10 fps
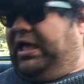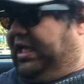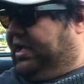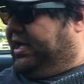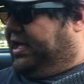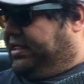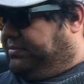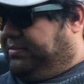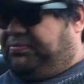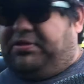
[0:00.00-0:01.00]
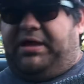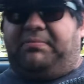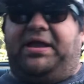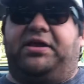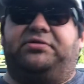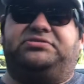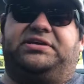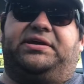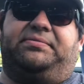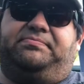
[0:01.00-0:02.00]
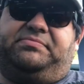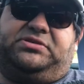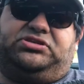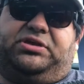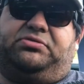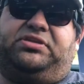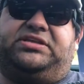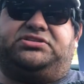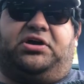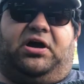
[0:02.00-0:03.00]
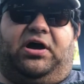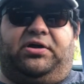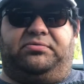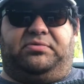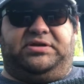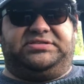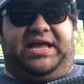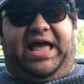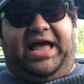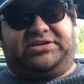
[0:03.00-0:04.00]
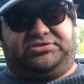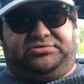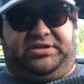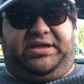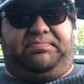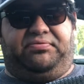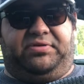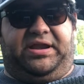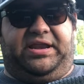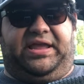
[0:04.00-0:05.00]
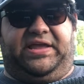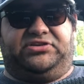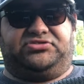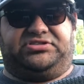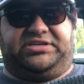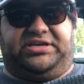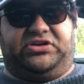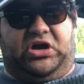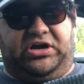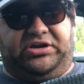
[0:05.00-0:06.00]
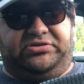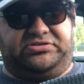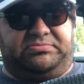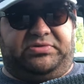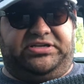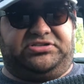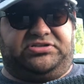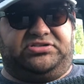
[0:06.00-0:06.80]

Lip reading: let me pull out my notes here. So this car was actually a pretty interesting car to do some research